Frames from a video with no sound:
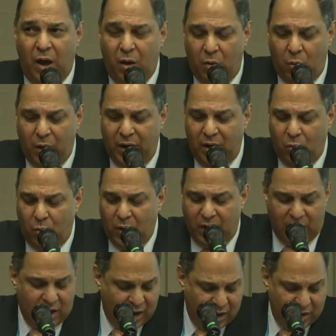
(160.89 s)
What
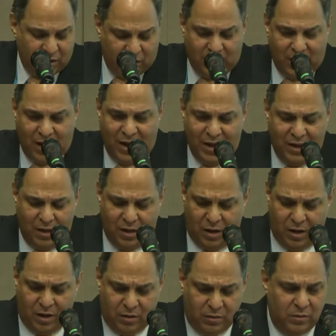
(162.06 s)
I
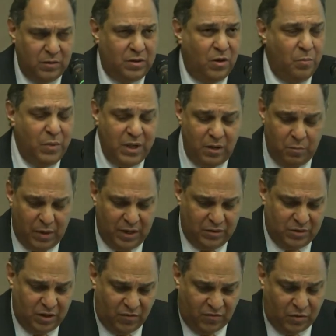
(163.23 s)
committed
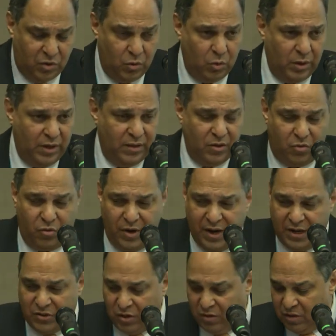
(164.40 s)
myself to in the
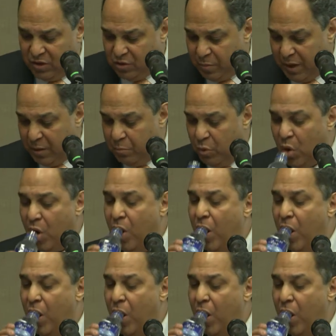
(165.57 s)
creation of this paper